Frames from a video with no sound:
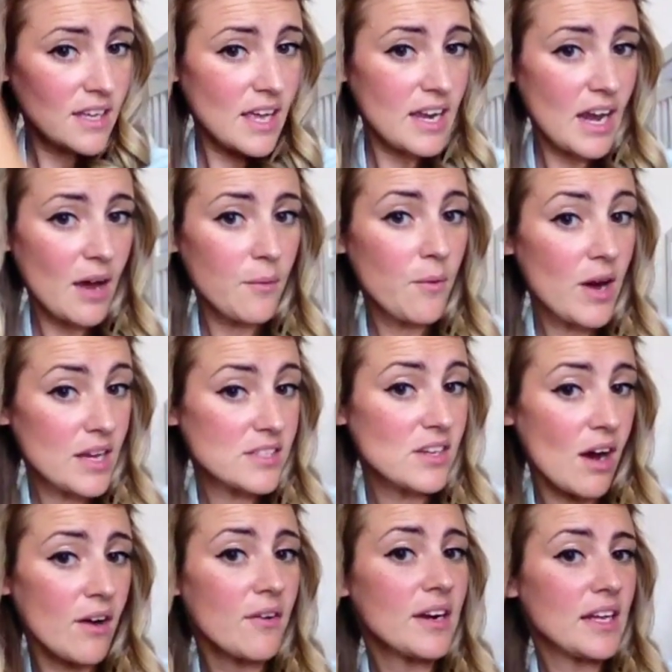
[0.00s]
and I was
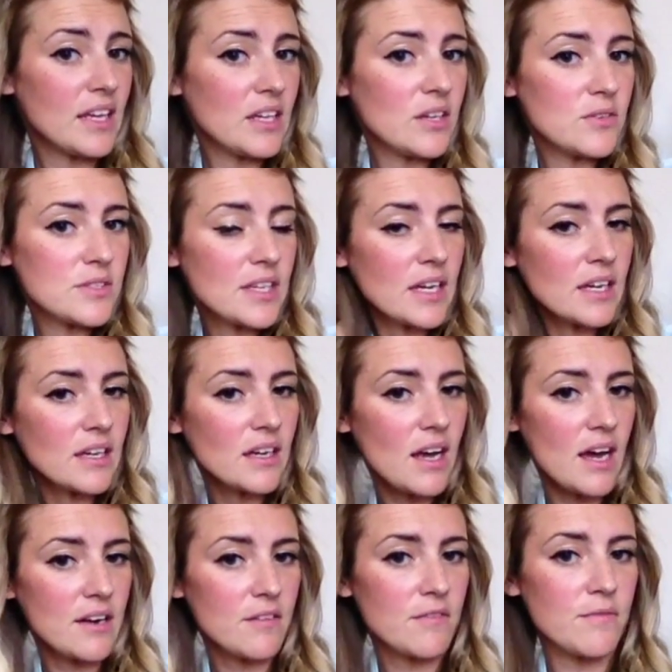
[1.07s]
already using kind of